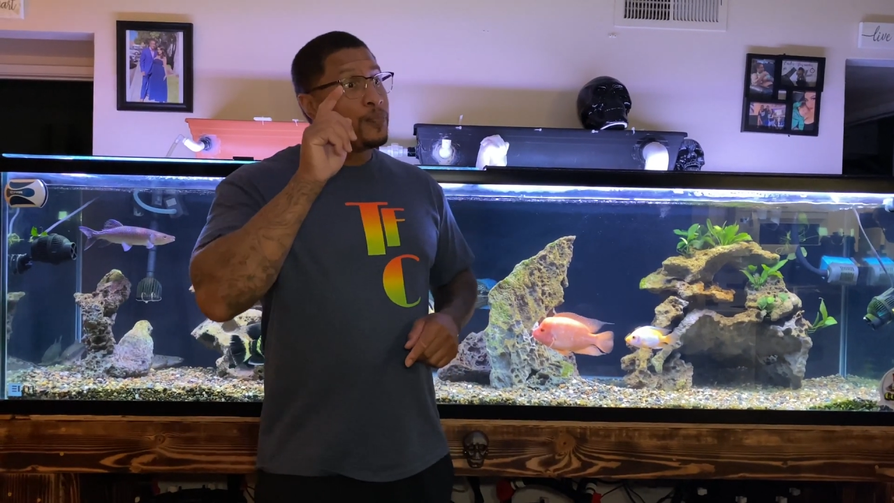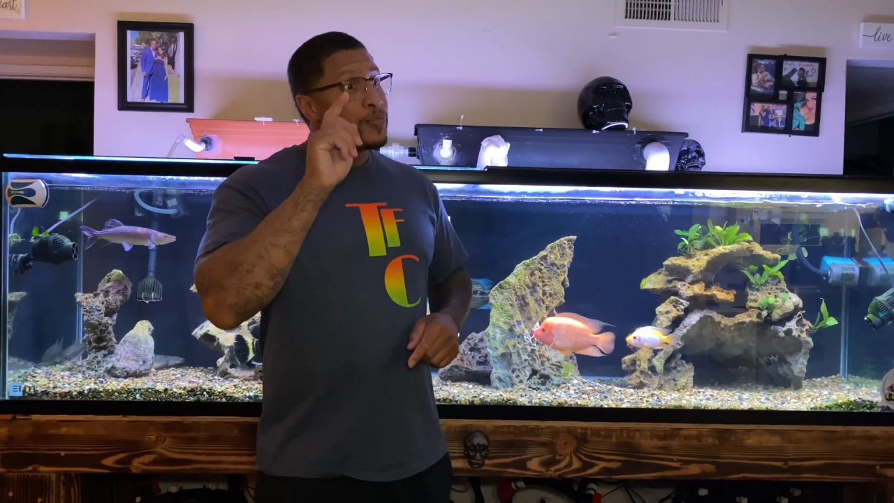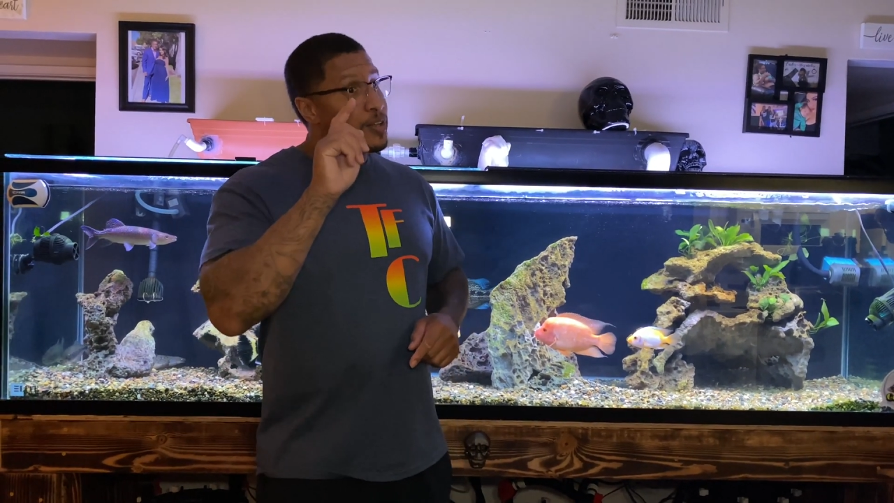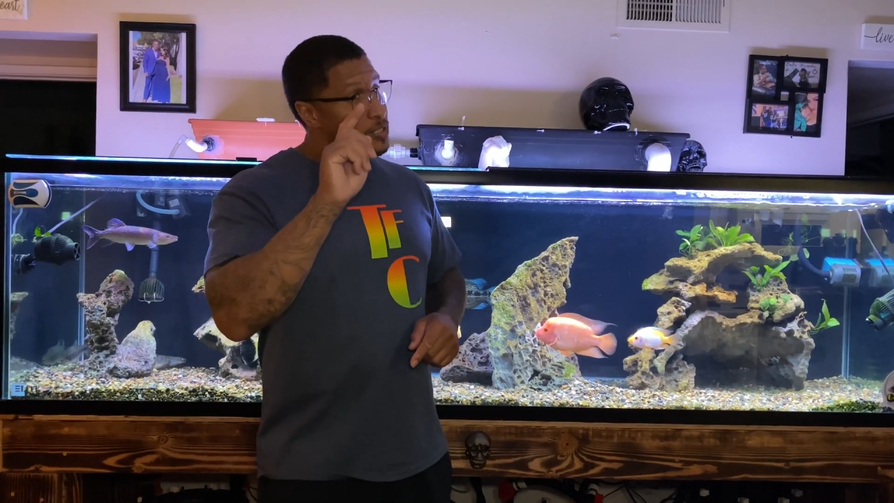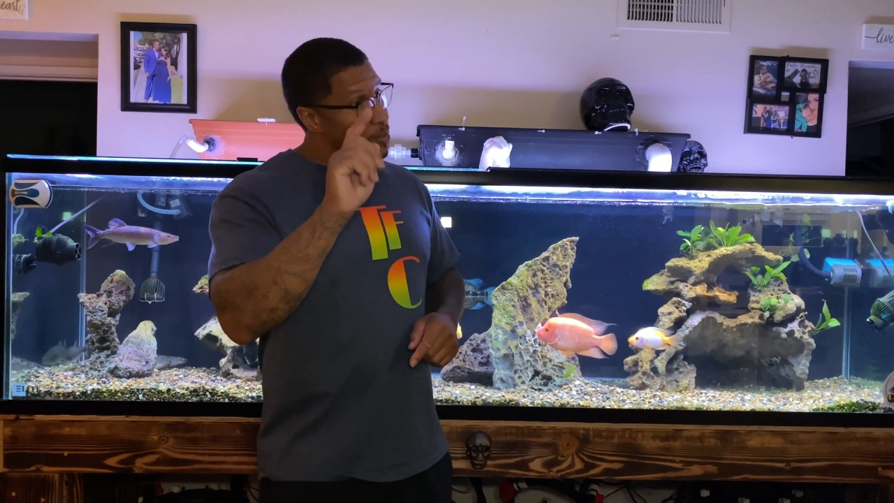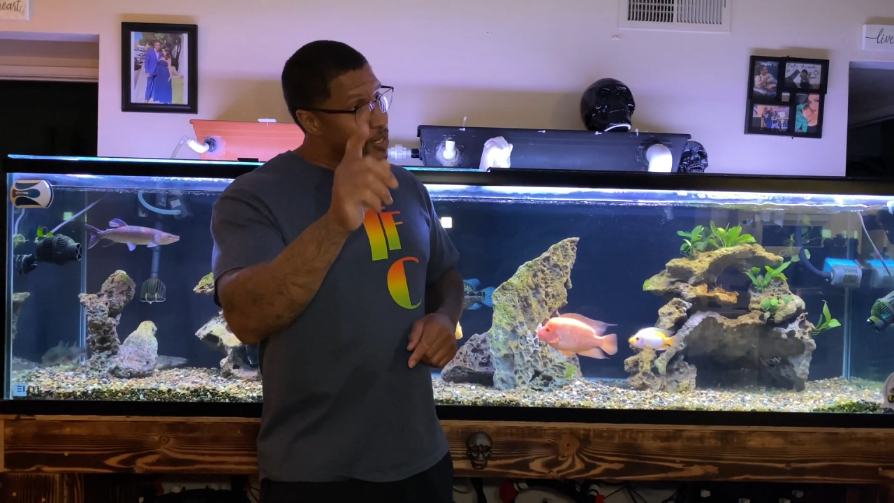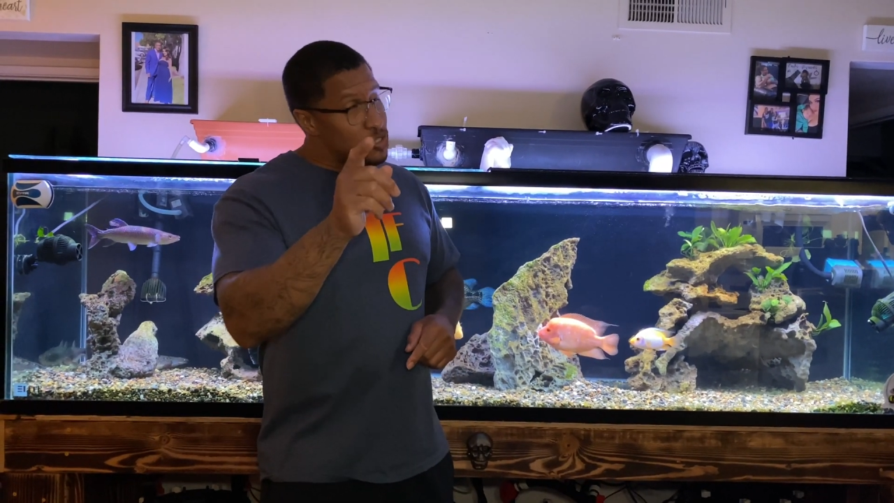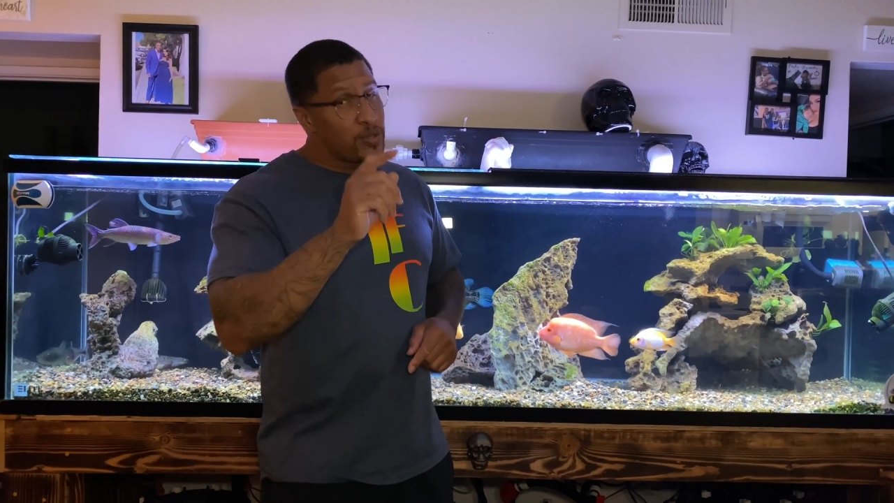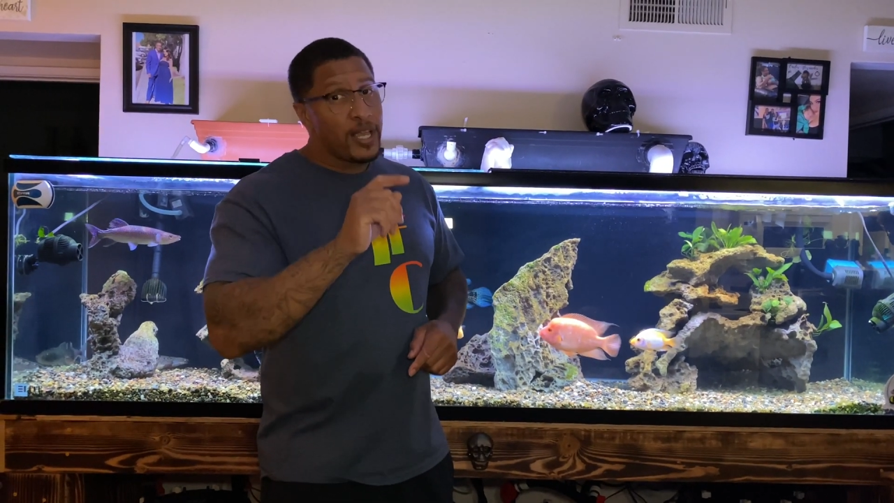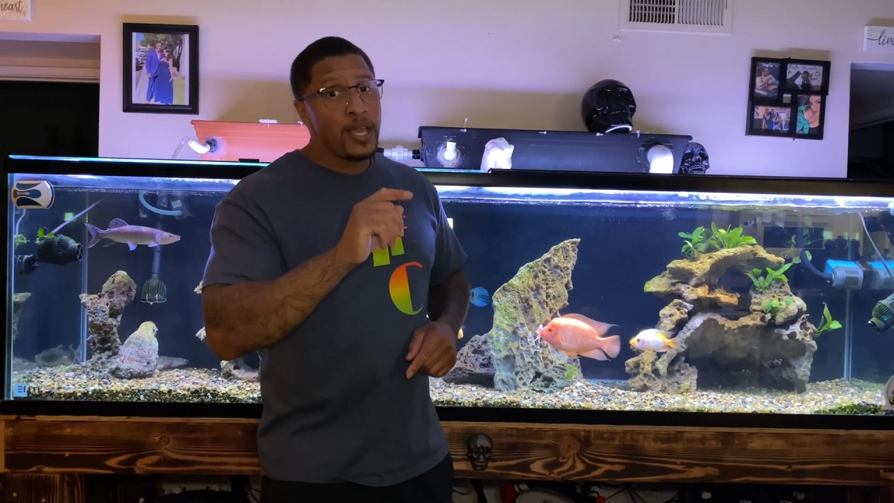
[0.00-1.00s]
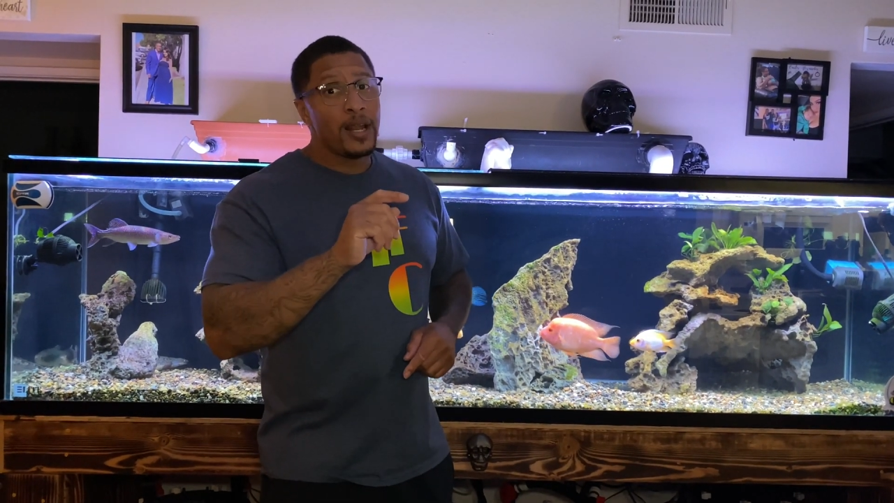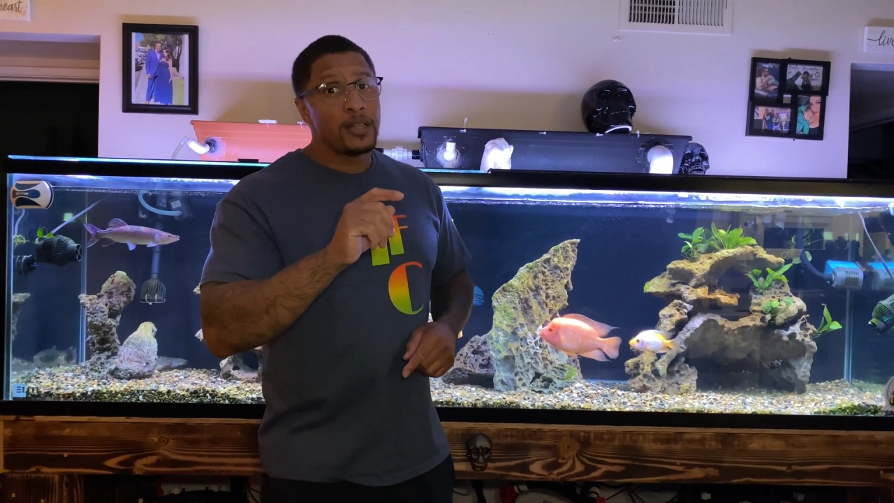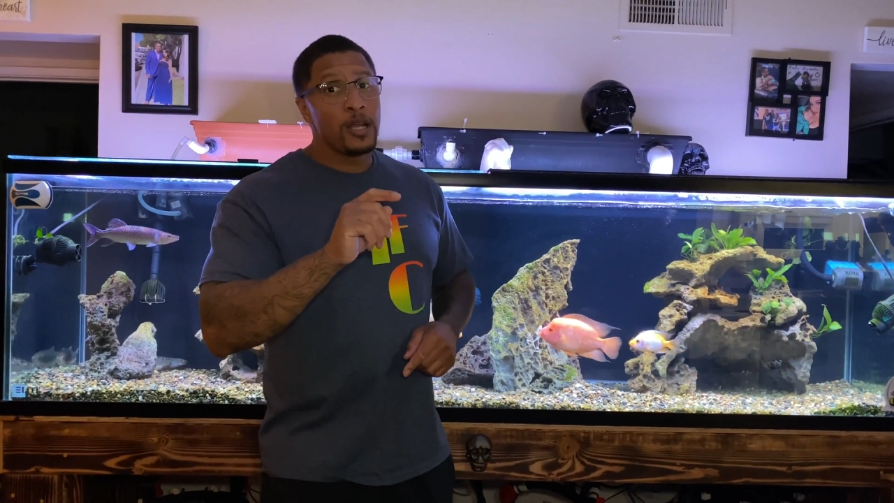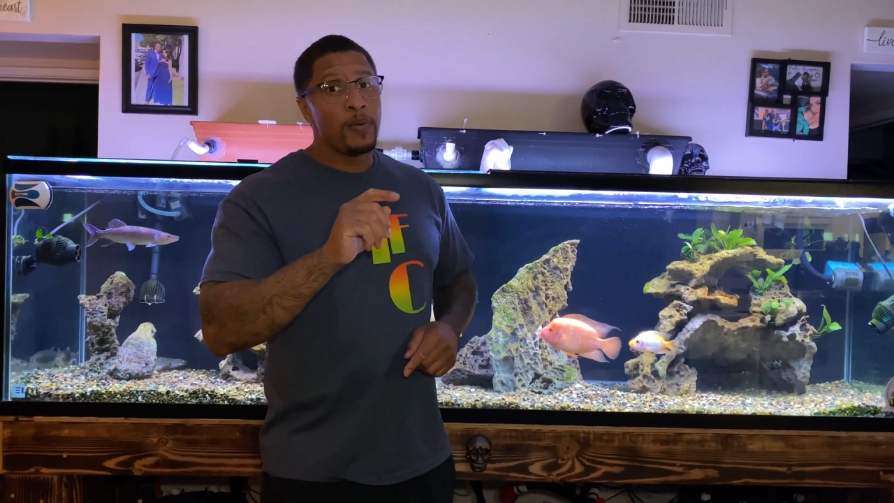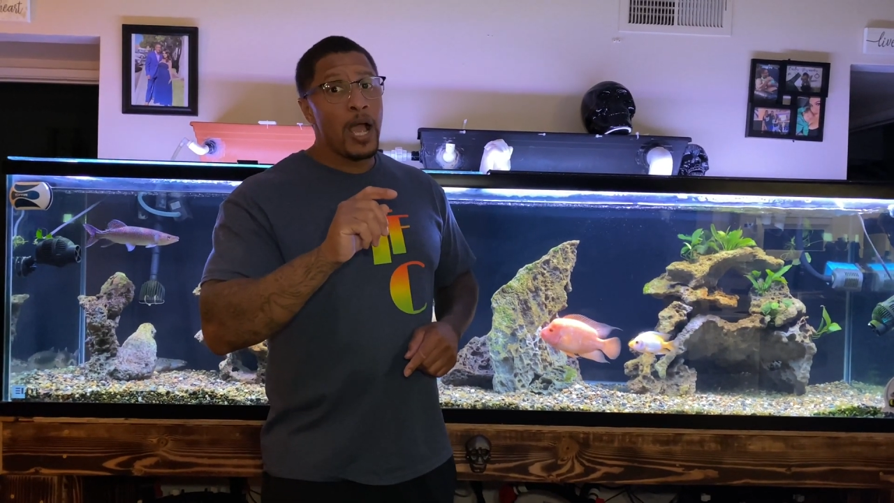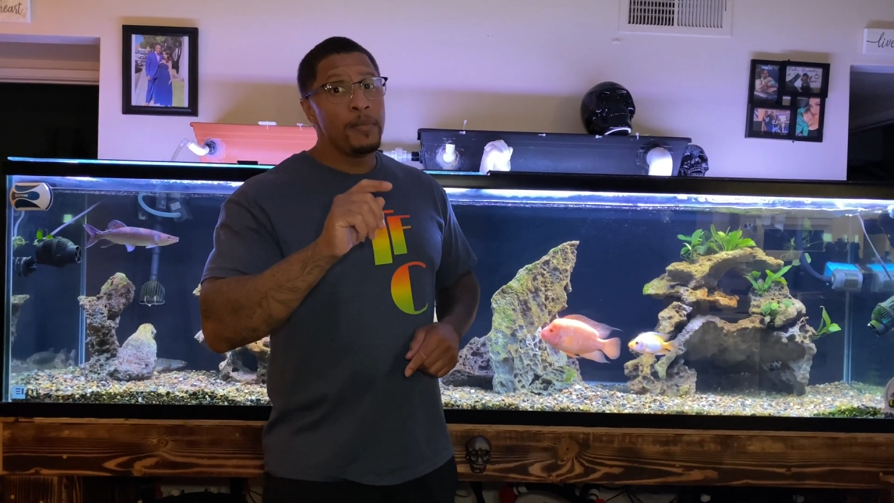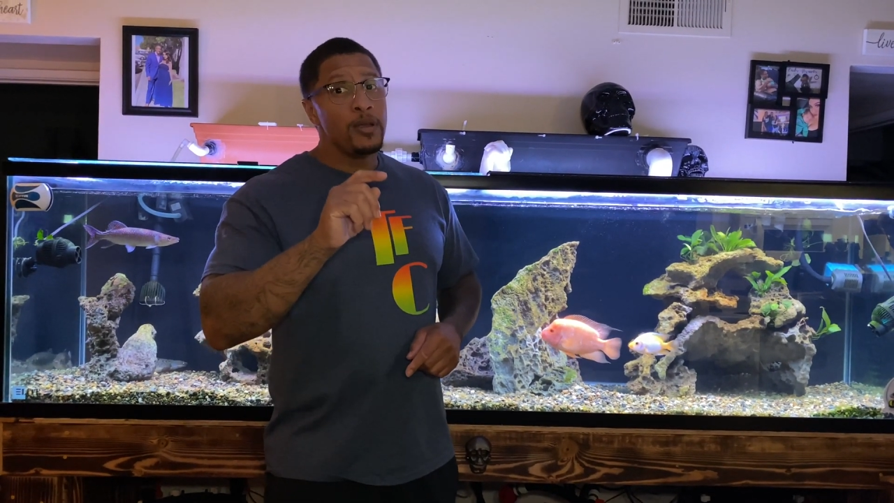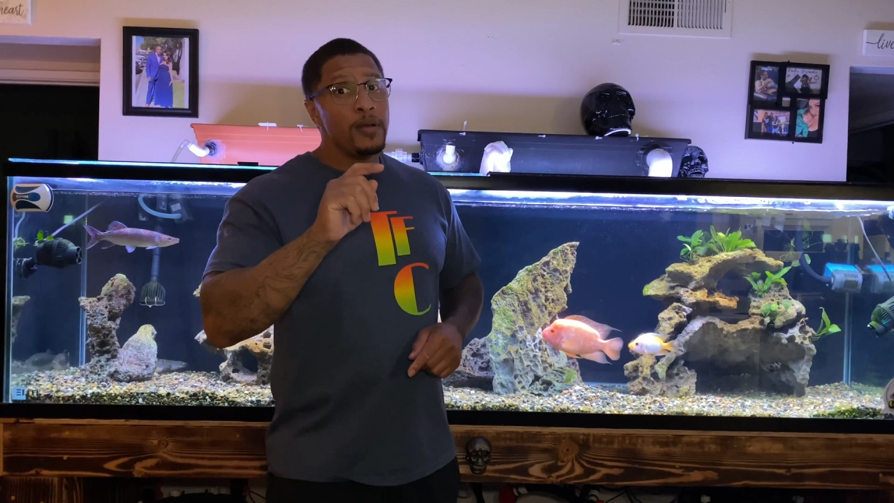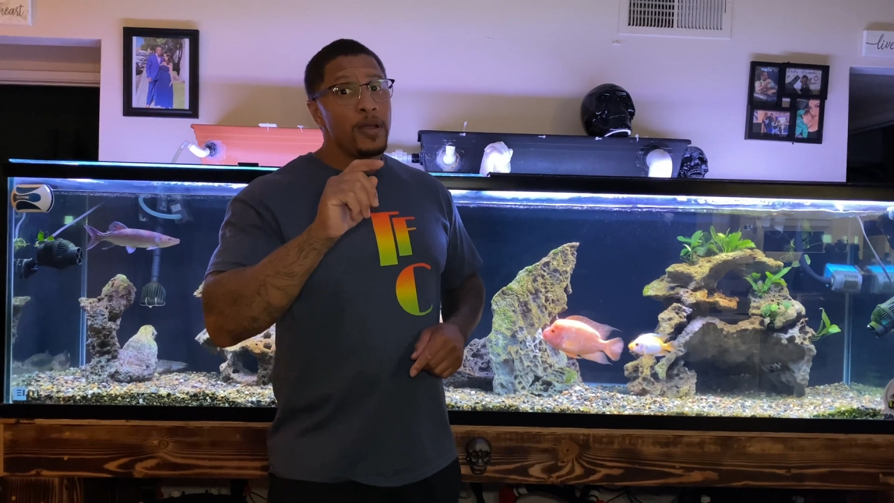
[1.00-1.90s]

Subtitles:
There's some that you can, like the Arapaima,